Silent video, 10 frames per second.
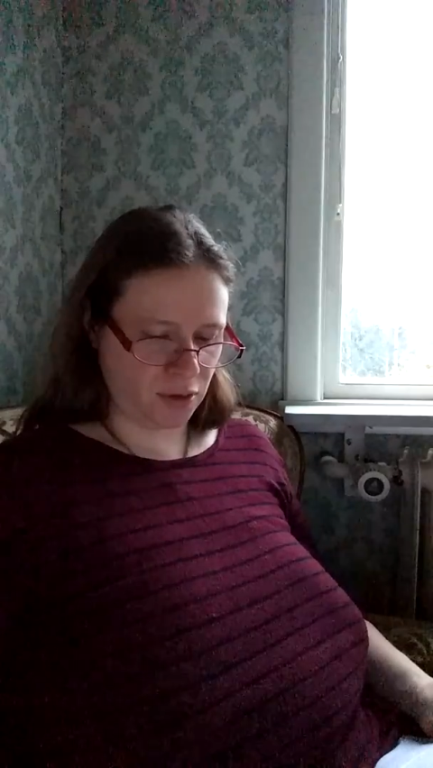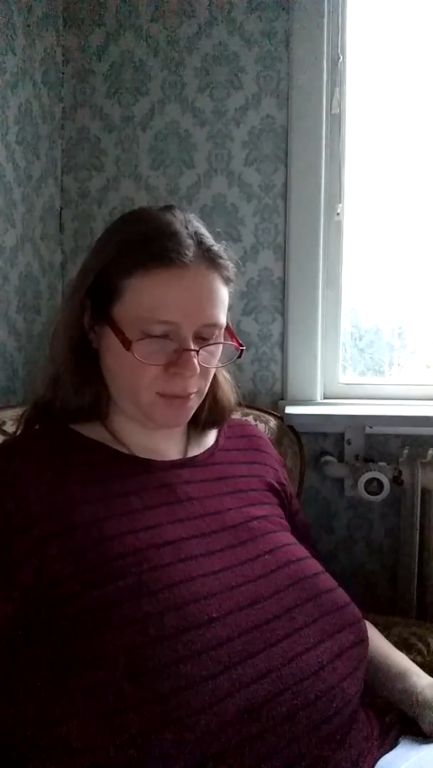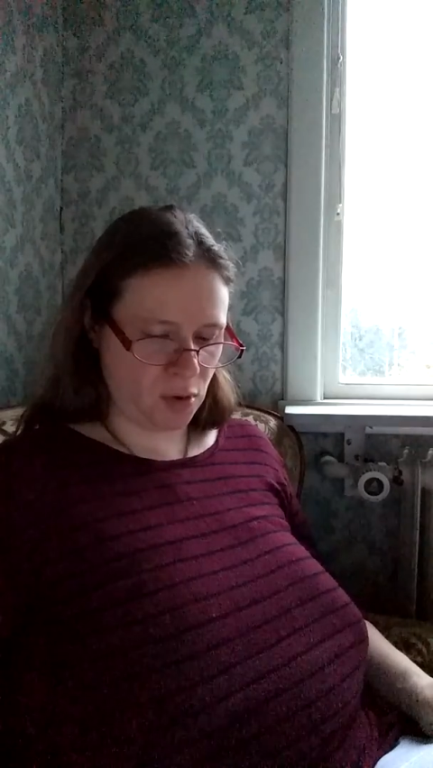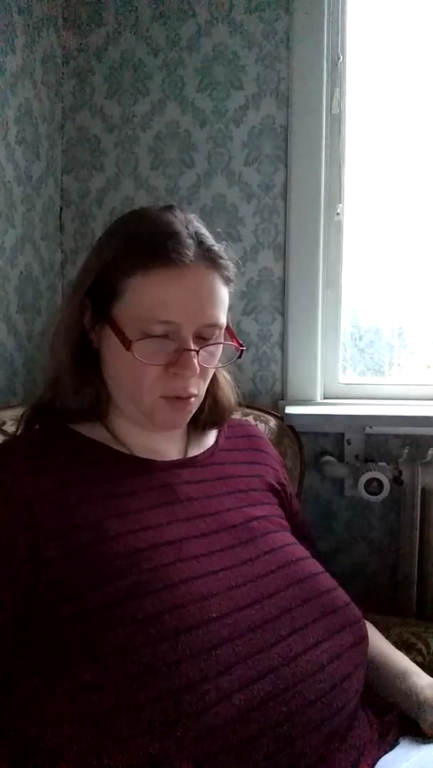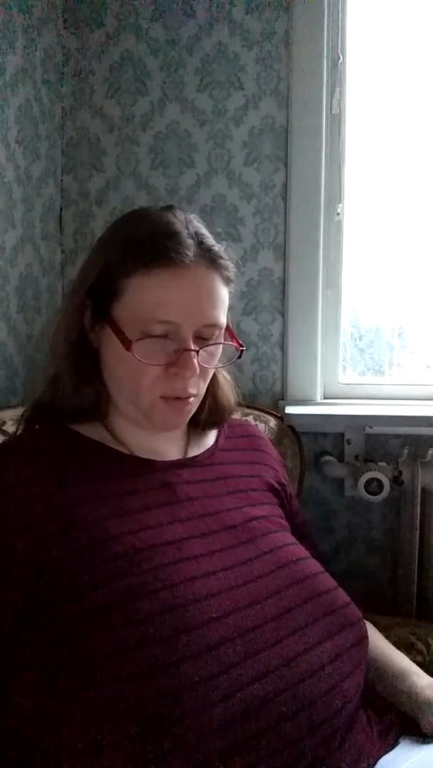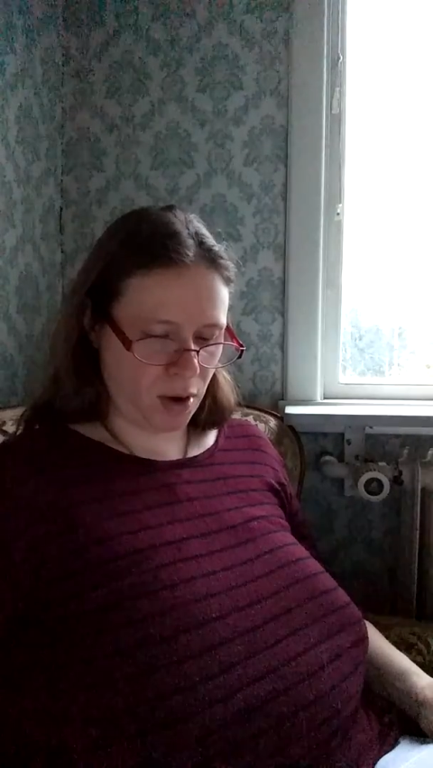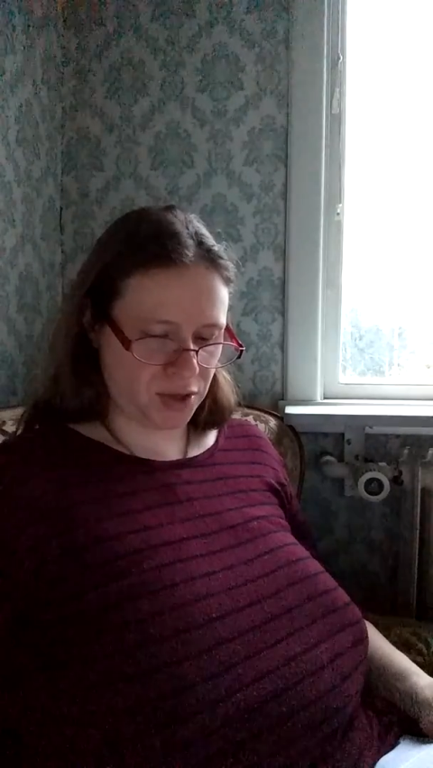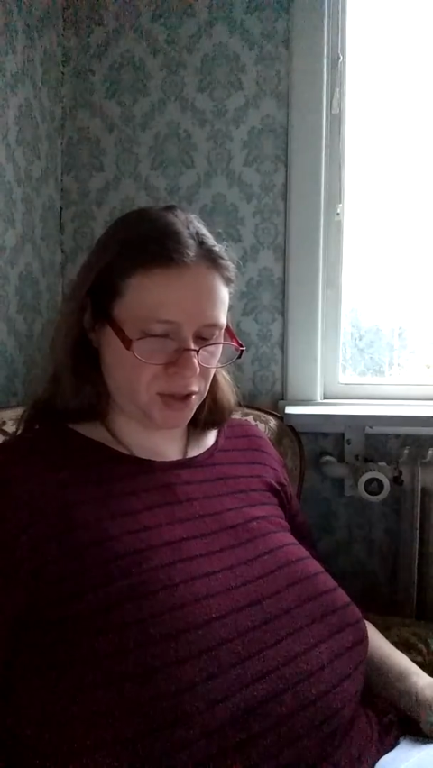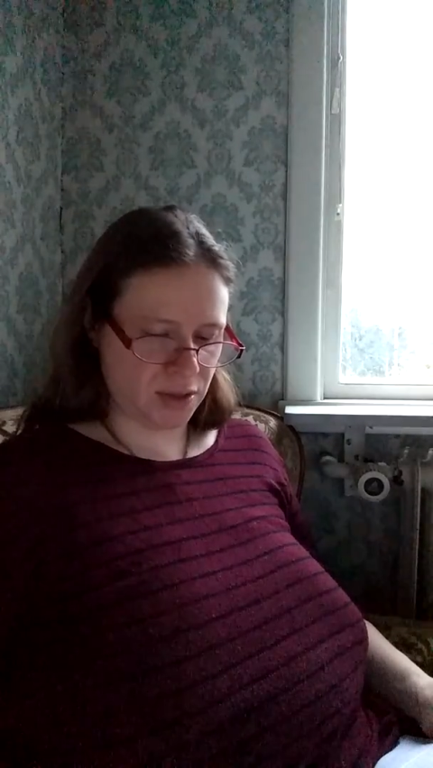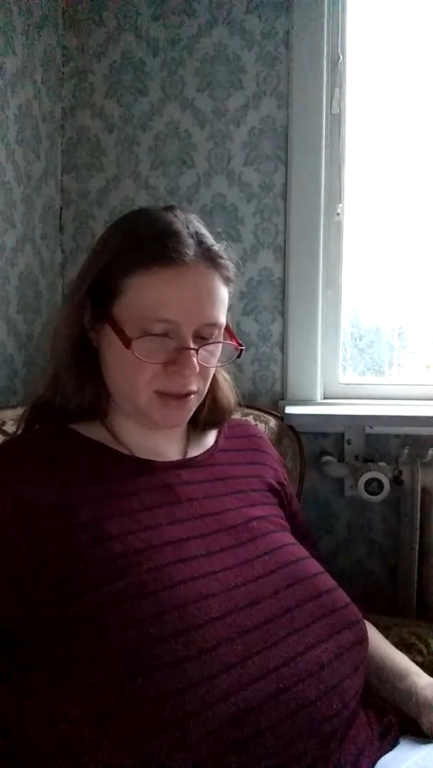about why
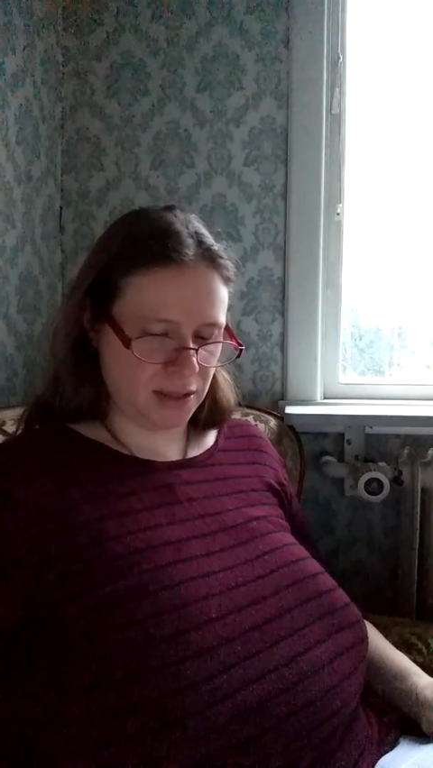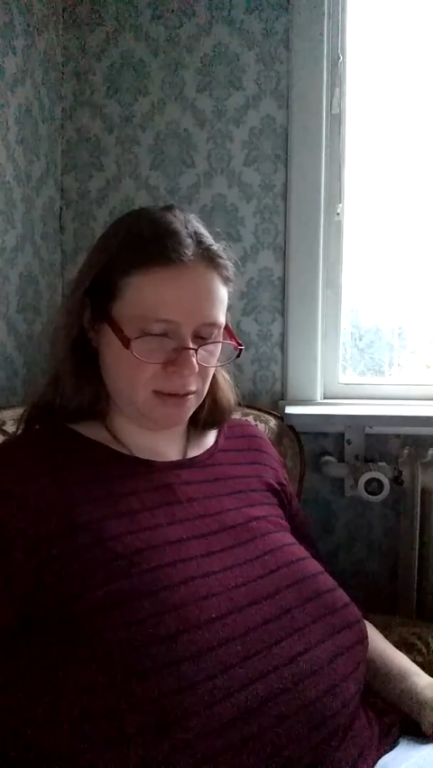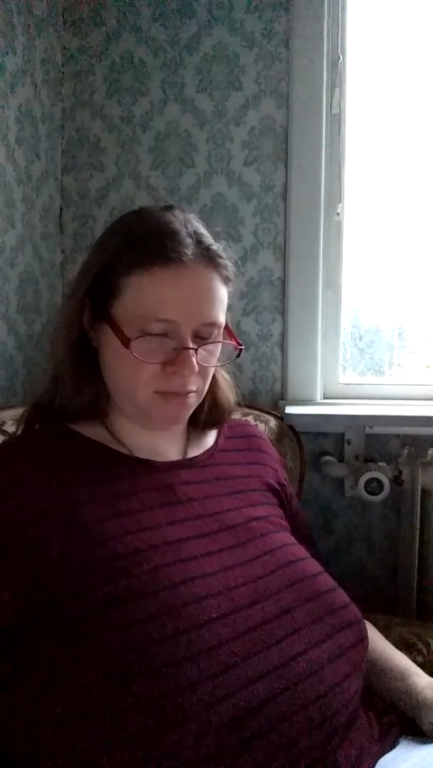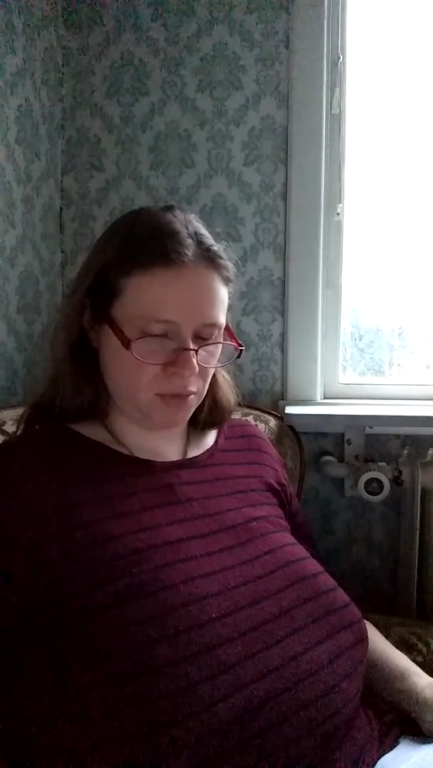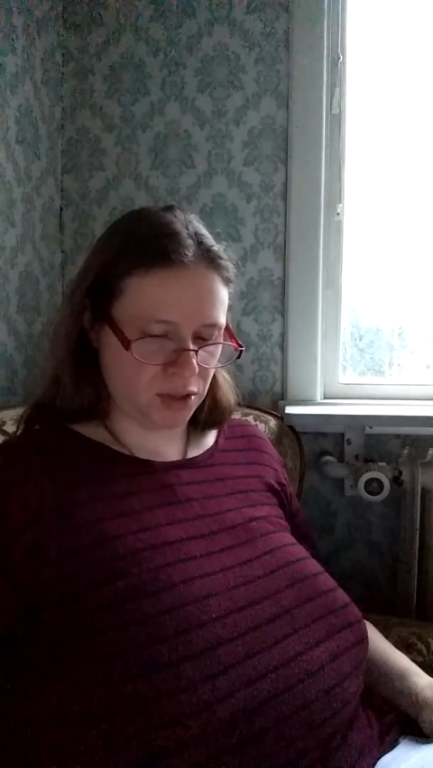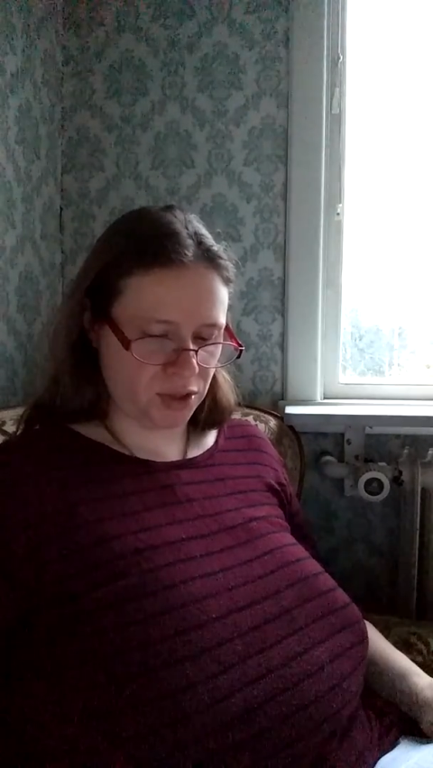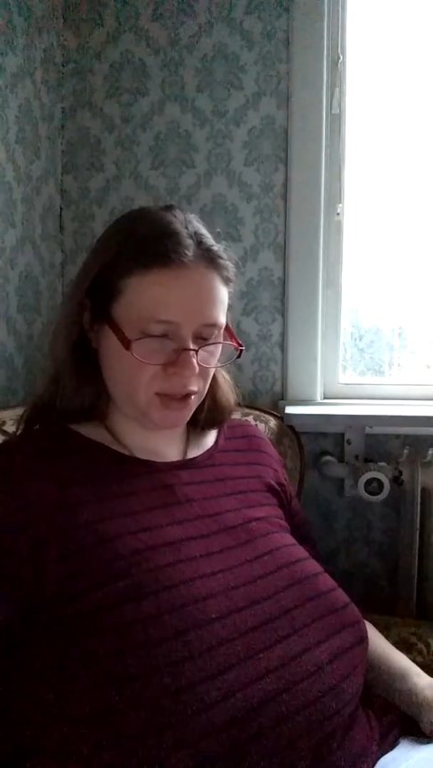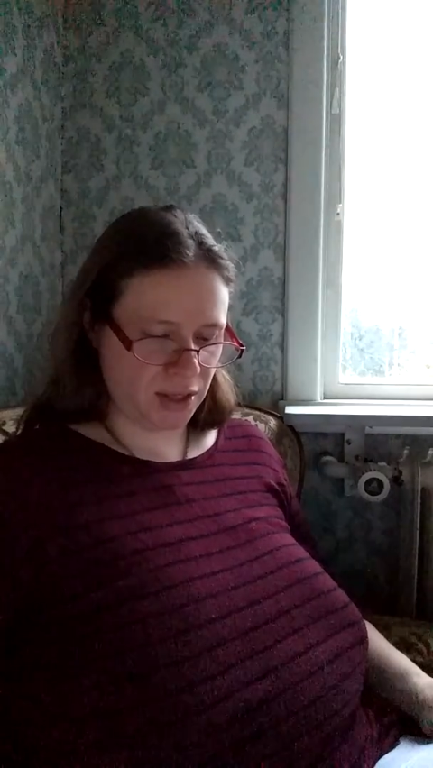she didn't eat much,